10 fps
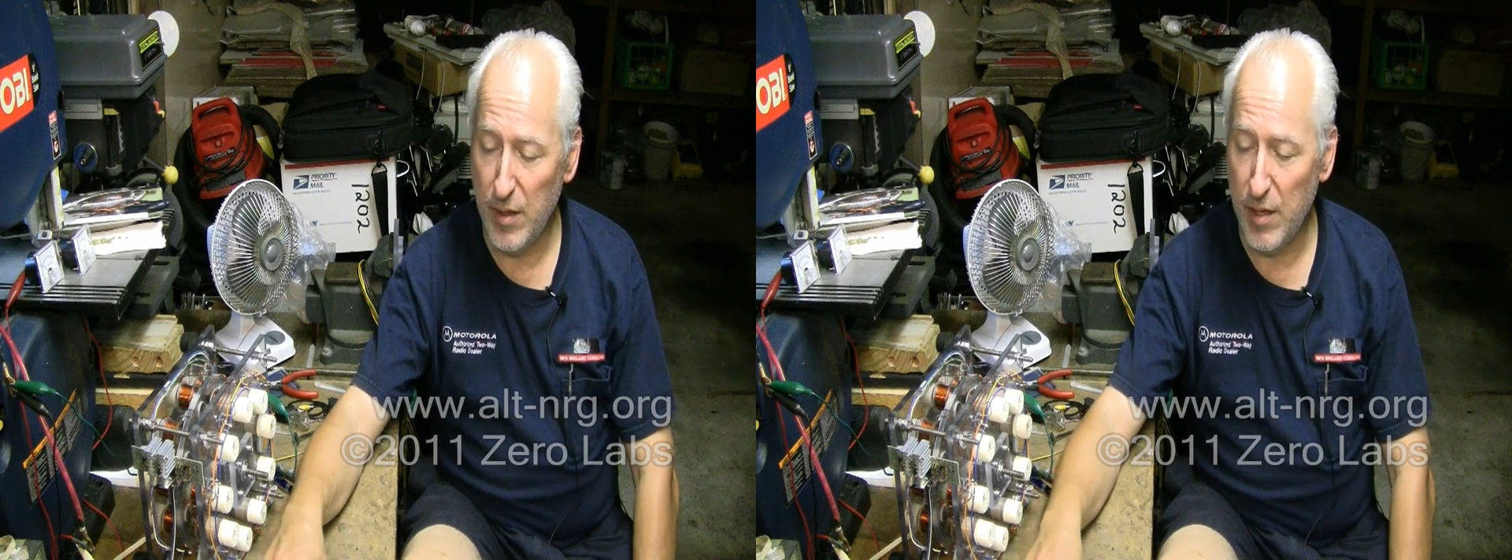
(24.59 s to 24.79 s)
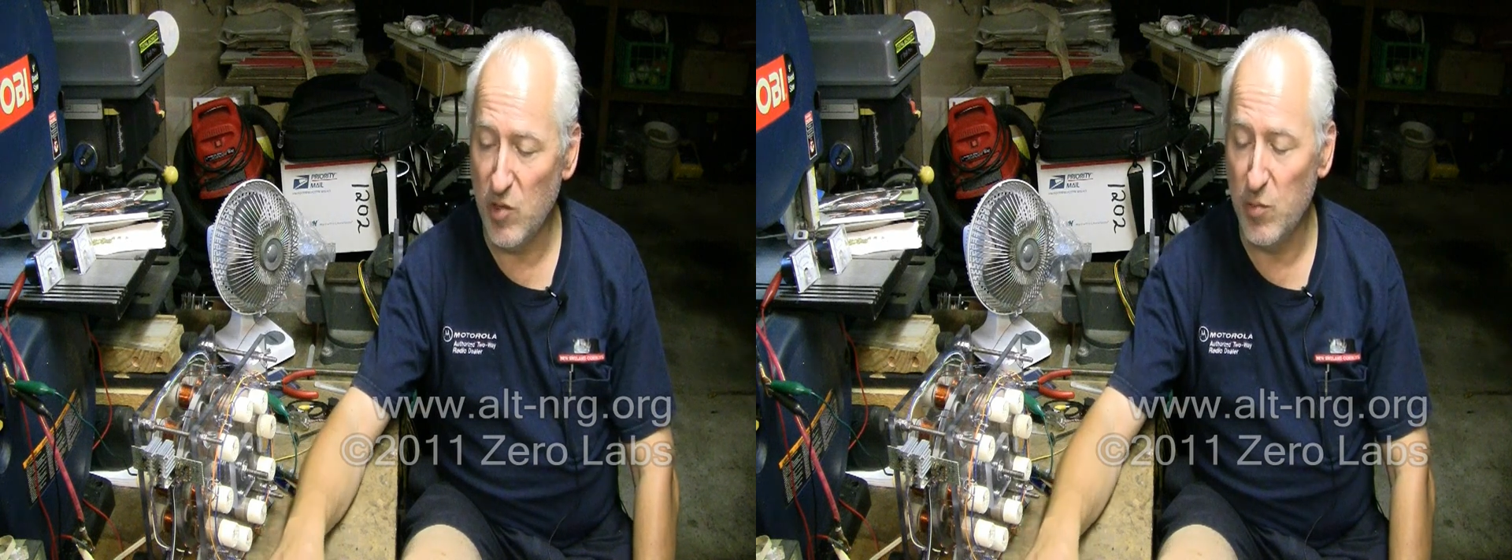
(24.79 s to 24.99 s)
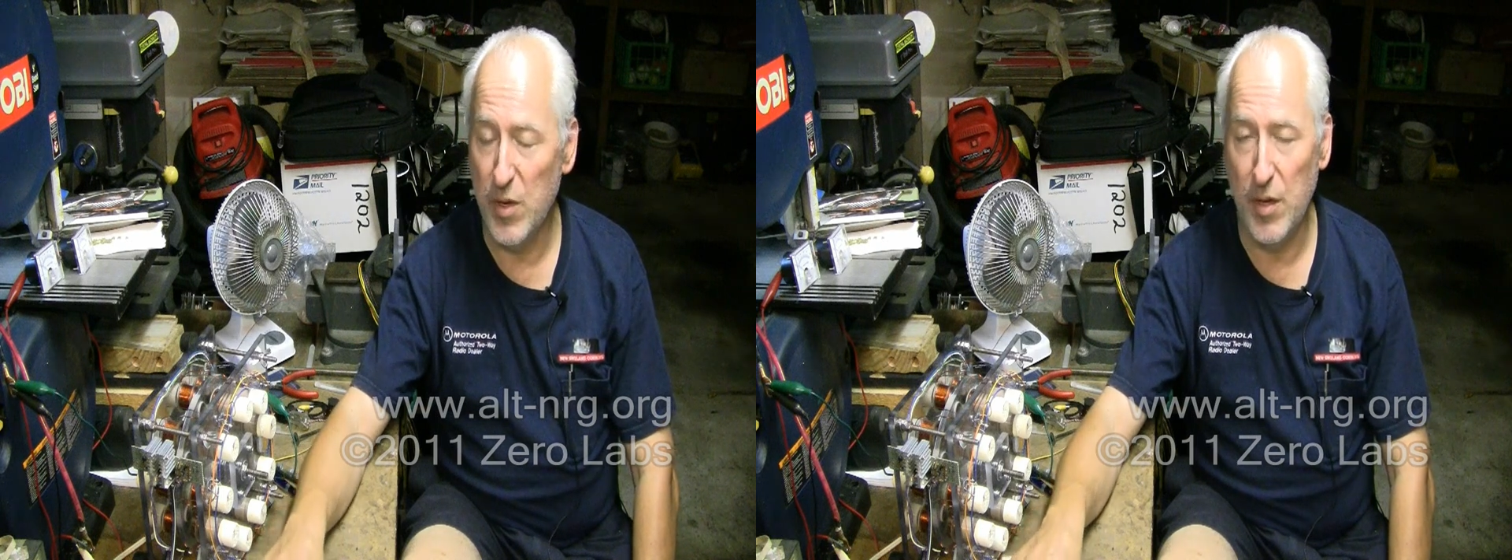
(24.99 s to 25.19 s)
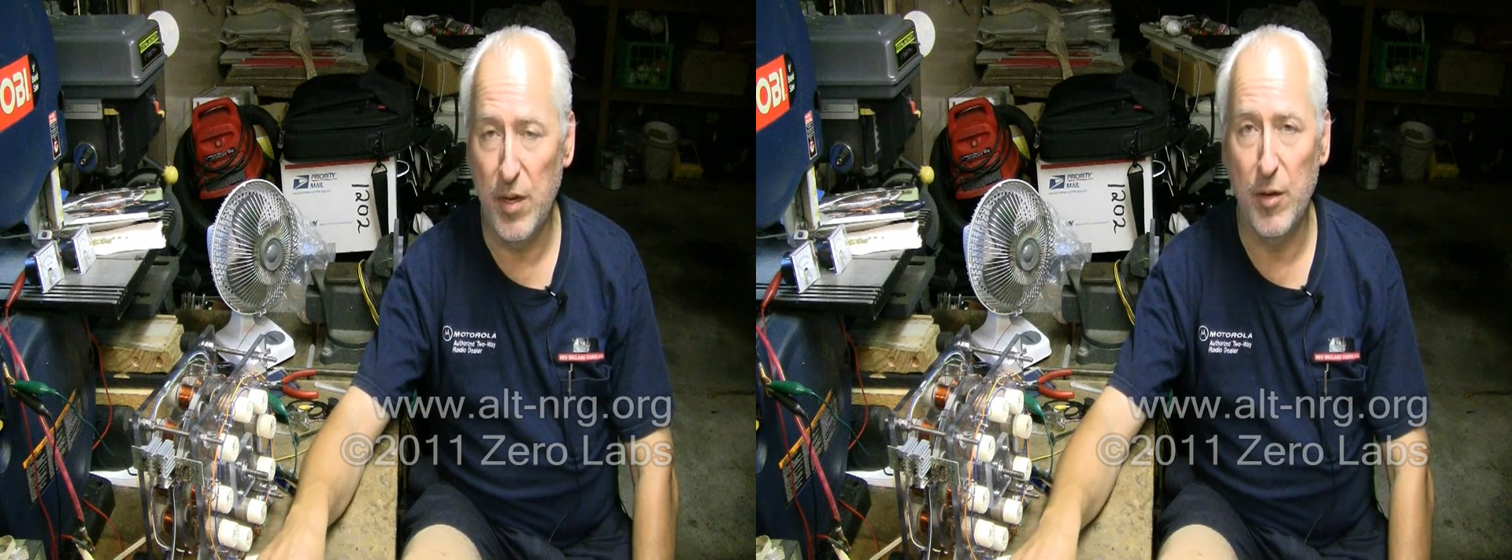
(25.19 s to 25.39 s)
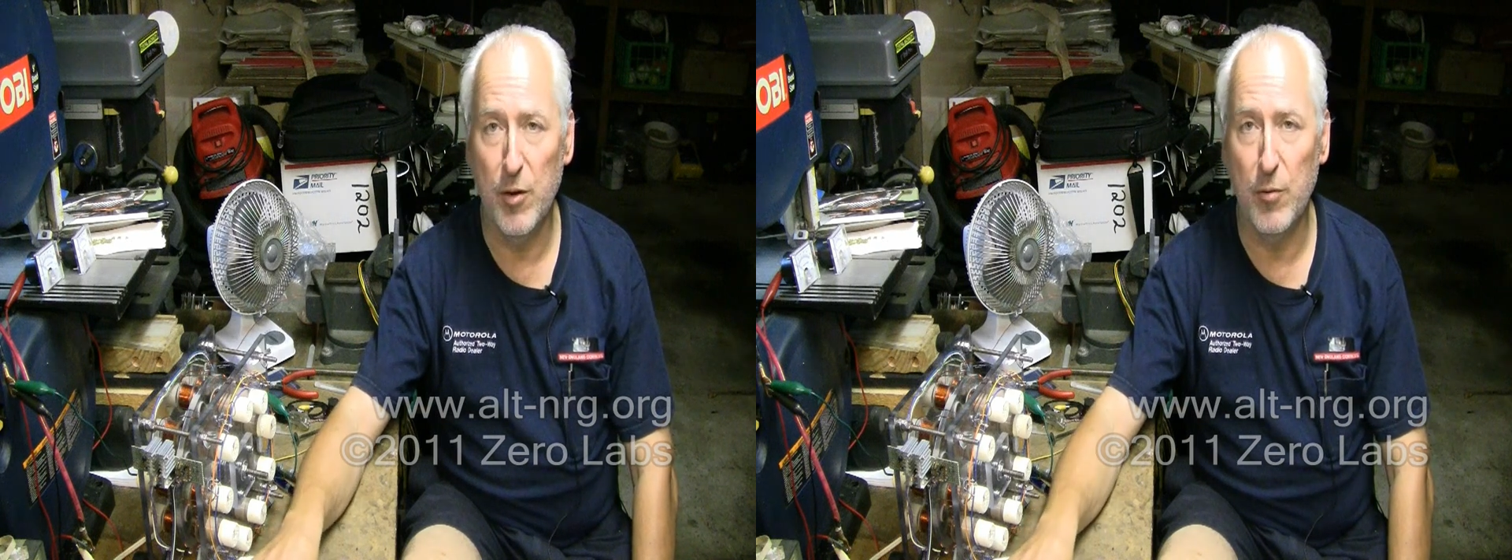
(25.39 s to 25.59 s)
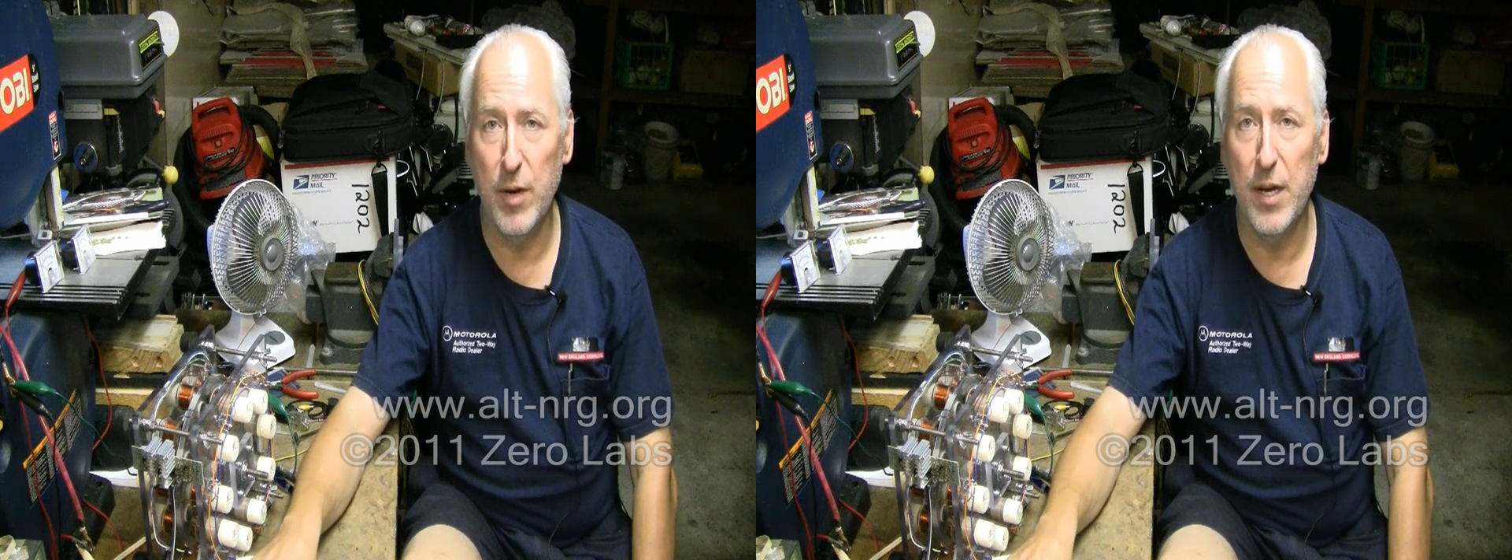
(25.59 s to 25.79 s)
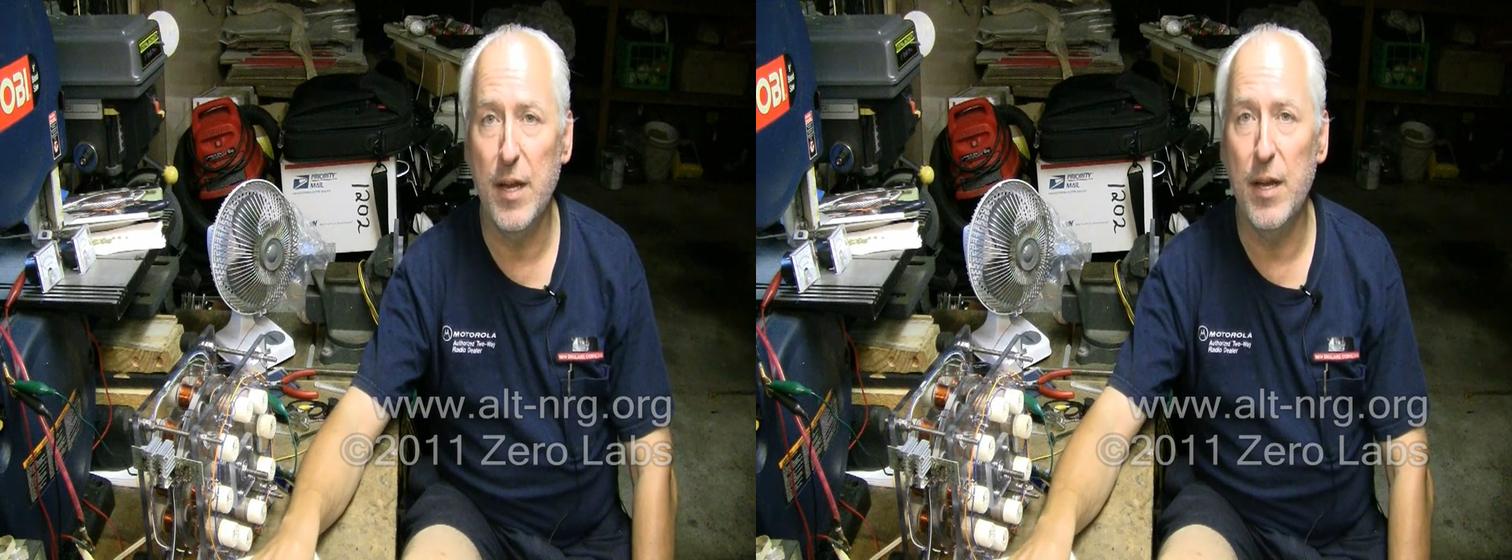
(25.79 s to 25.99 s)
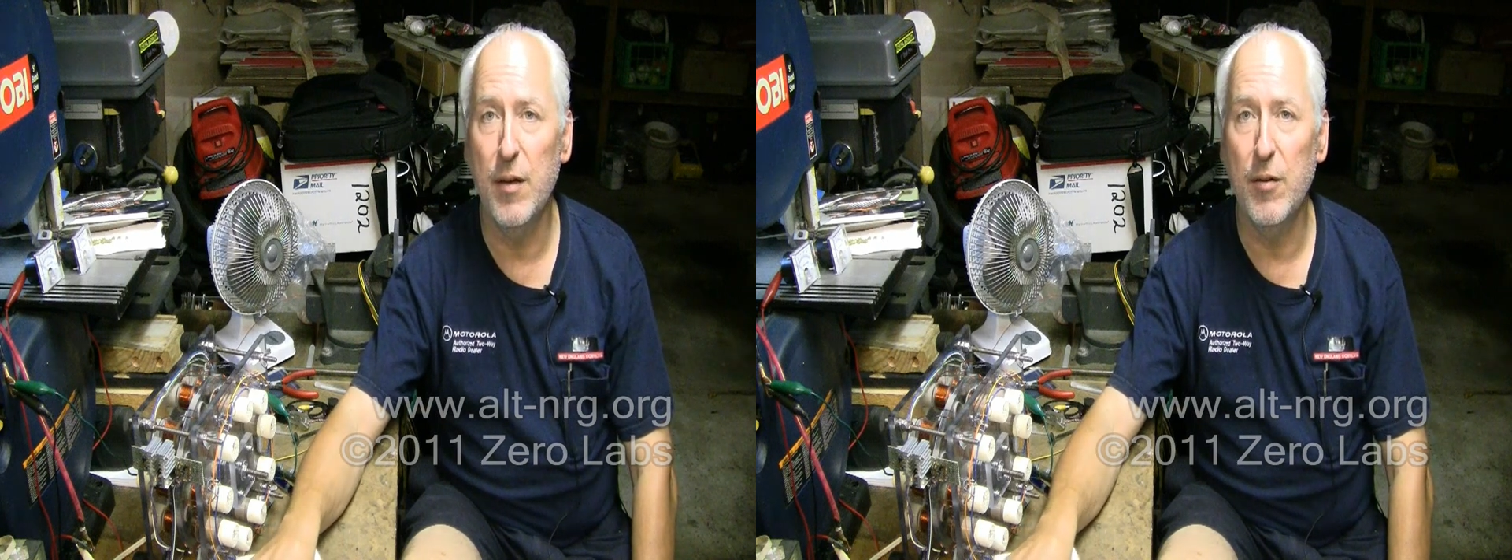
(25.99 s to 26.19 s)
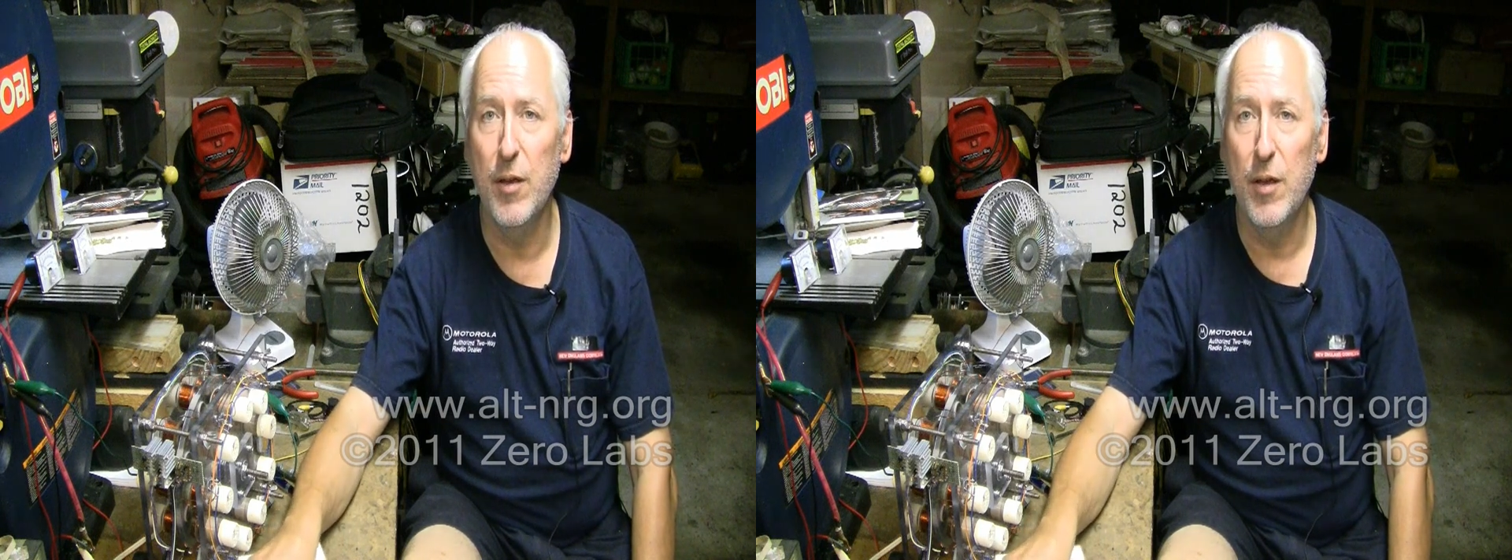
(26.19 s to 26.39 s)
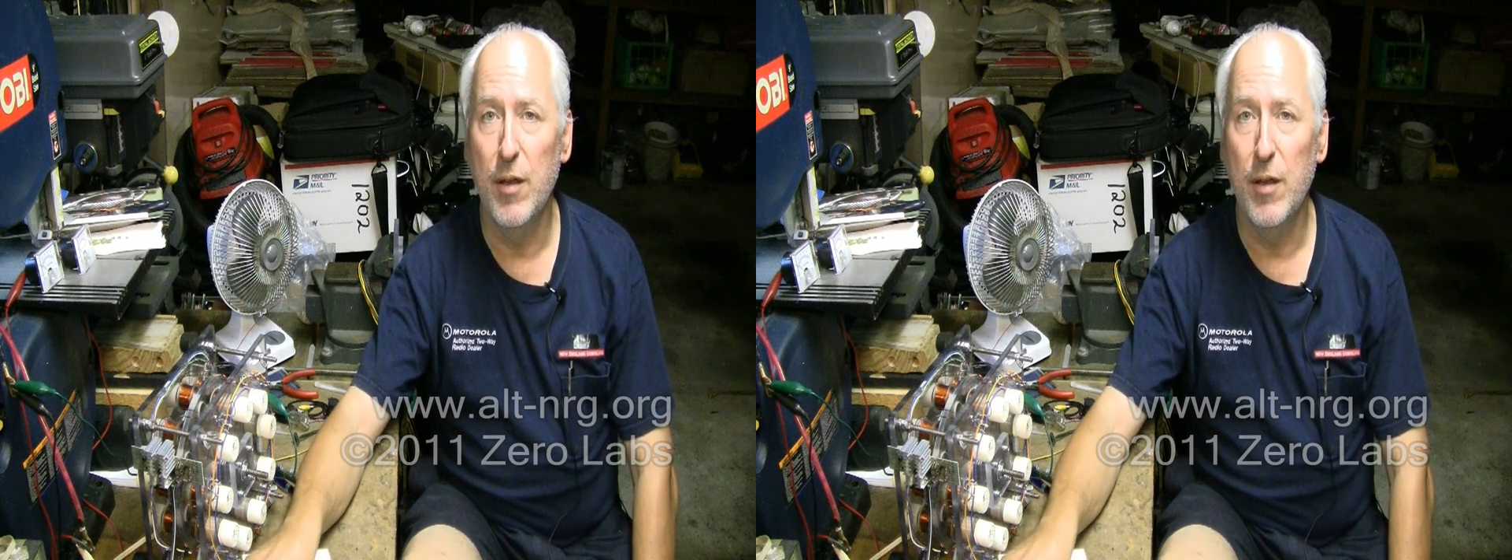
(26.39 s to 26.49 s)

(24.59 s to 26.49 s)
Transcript: announcement here right now